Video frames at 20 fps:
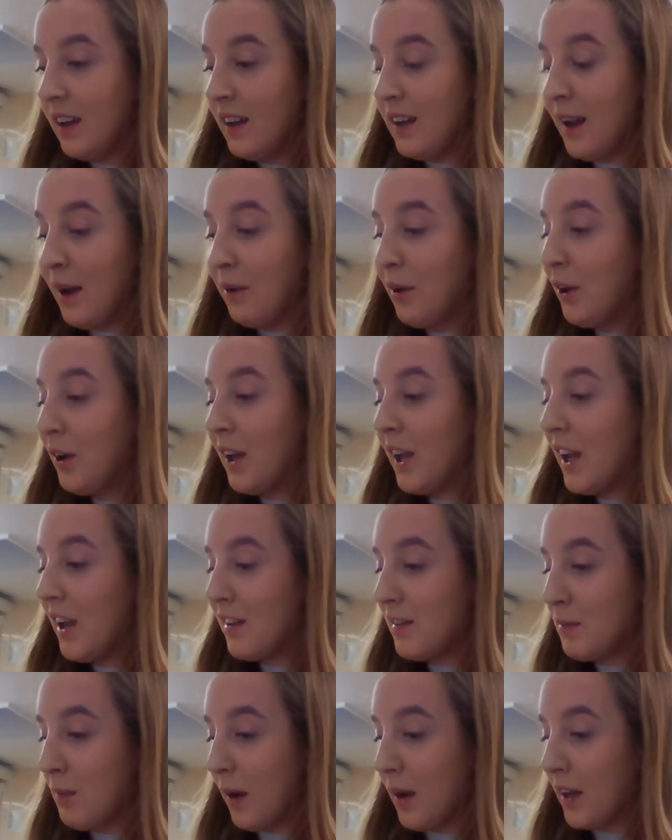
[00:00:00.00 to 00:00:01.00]
Now look
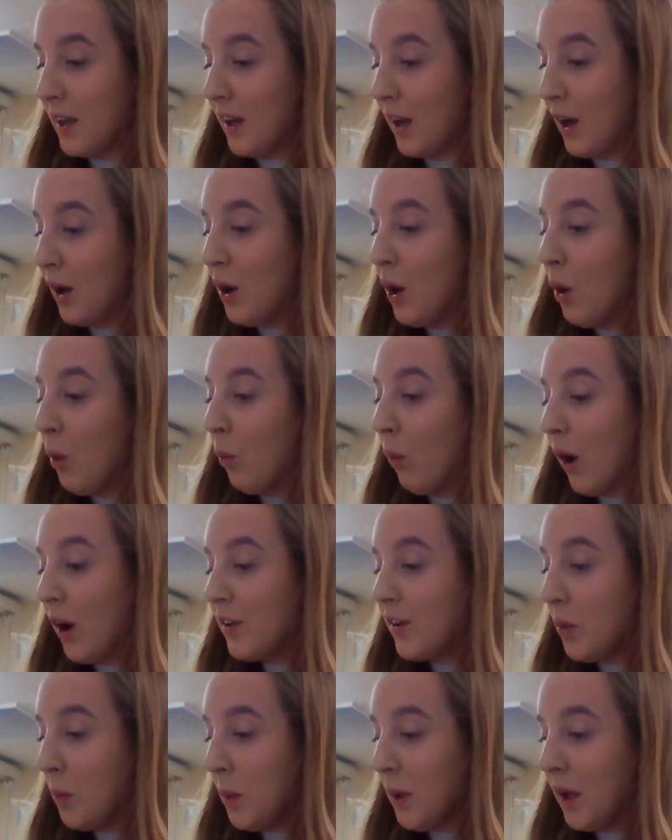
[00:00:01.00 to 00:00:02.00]
here, Spiker, why
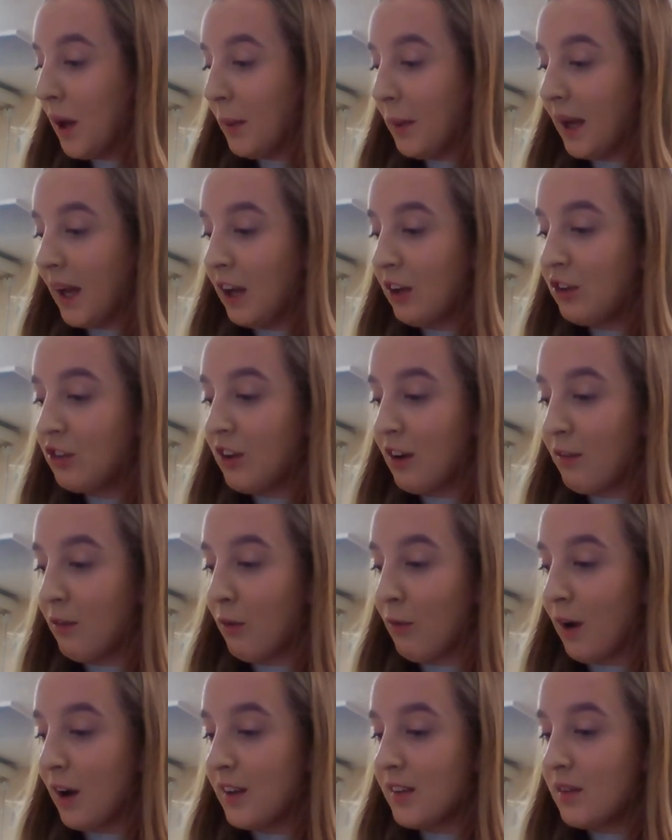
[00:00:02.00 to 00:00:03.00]
don't we go and get a
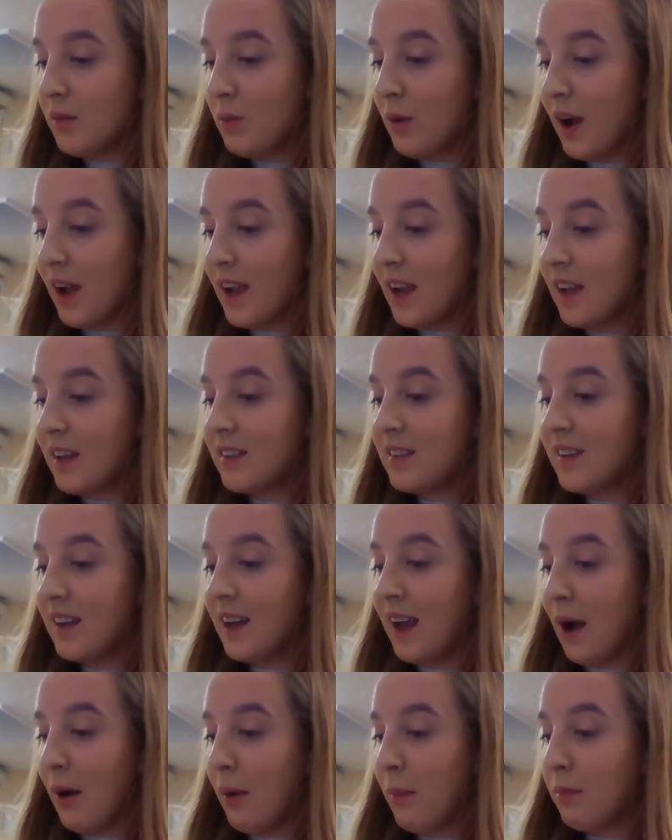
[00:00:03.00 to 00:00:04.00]
shovel right away and
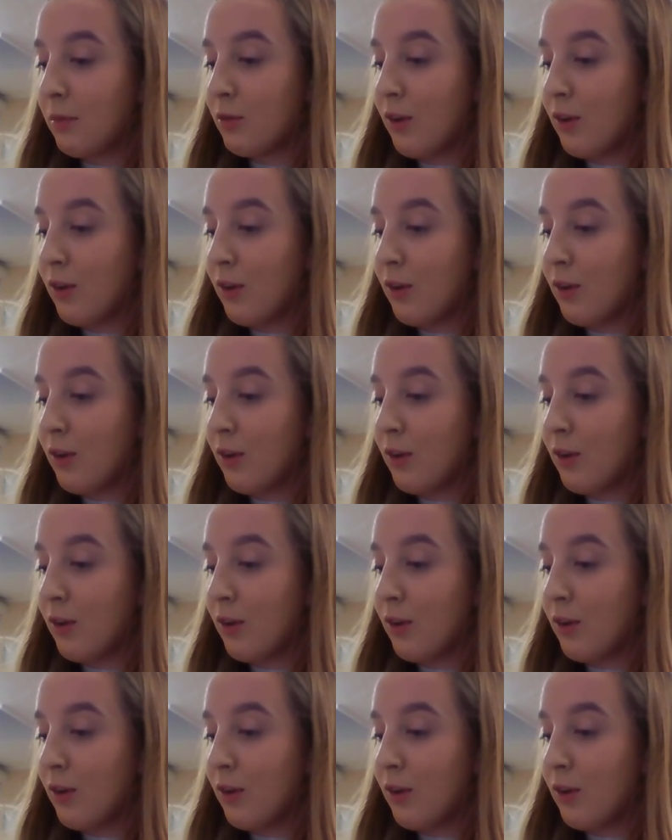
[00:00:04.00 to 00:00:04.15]
dig out a